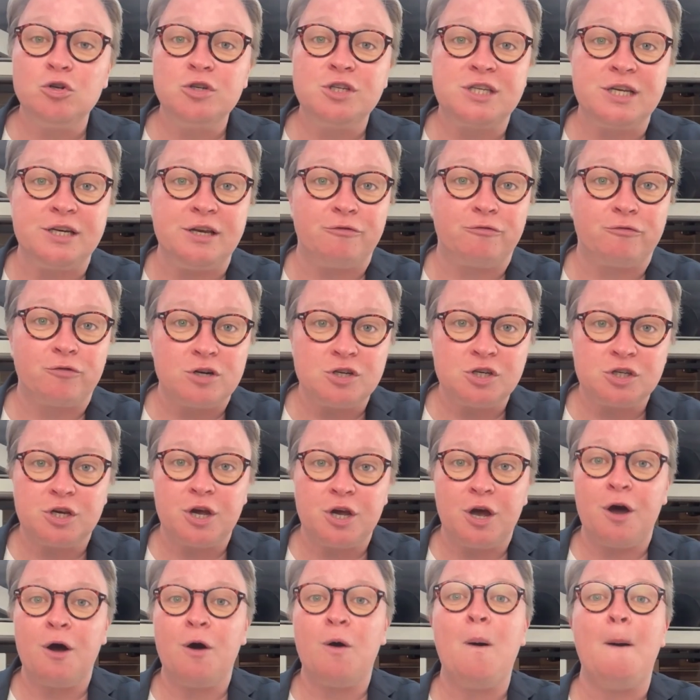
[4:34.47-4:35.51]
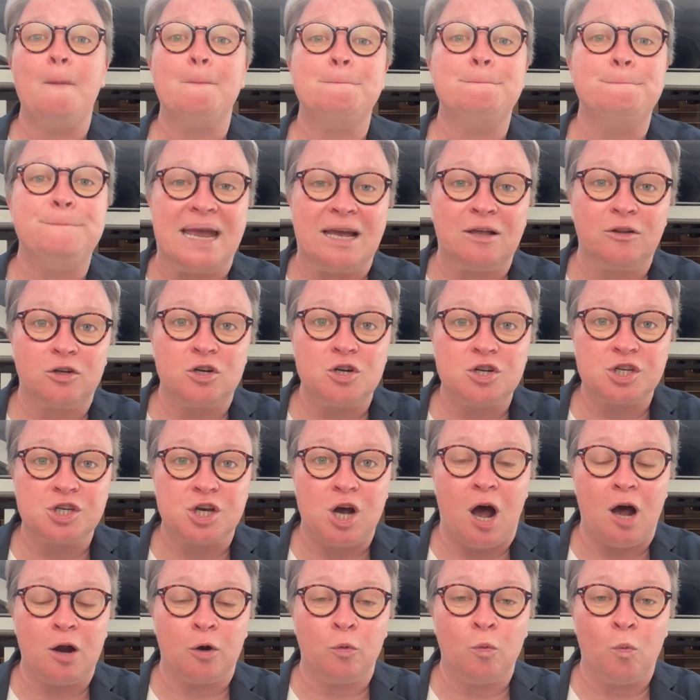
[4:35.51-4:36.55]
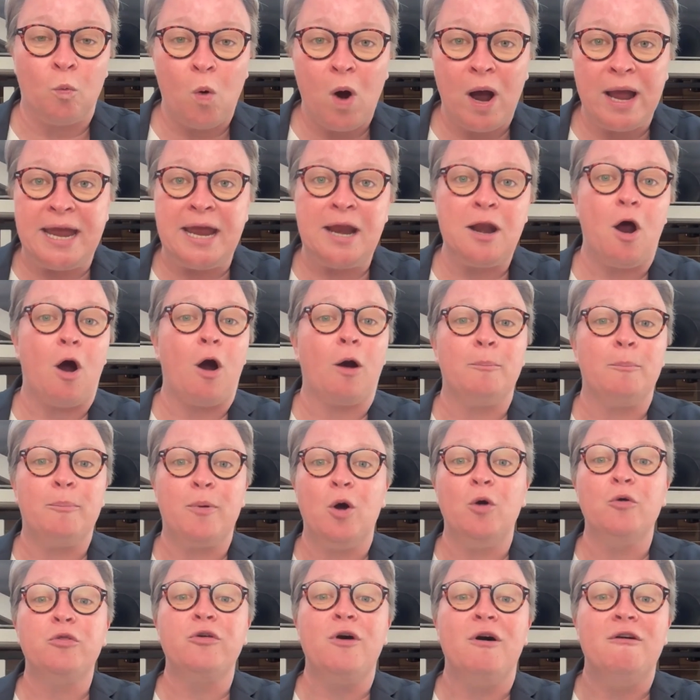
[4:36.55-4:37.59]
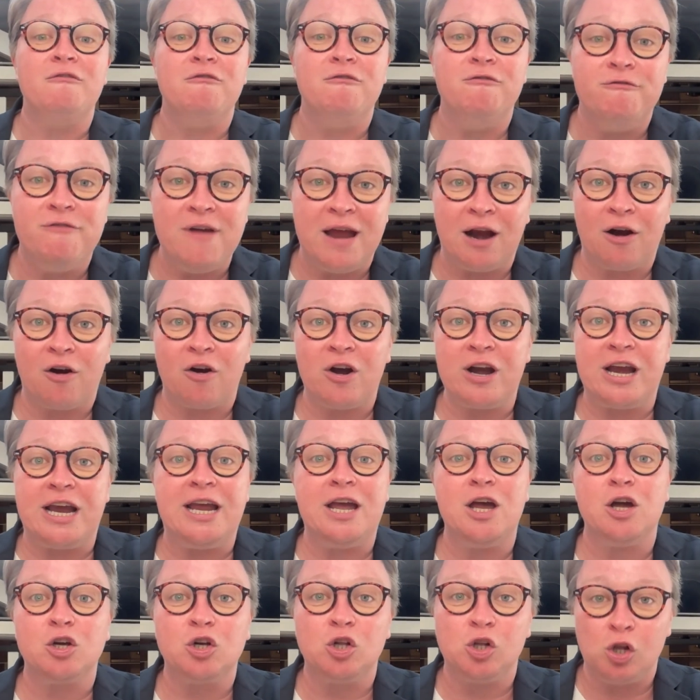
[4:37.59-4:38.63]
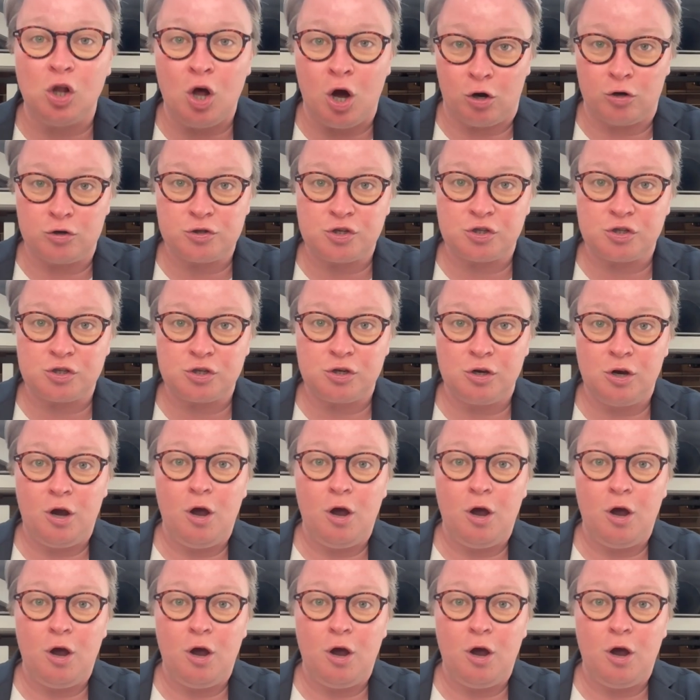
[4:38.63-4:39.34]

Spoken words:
City Frisco, Baylor, Scott & White are both very close.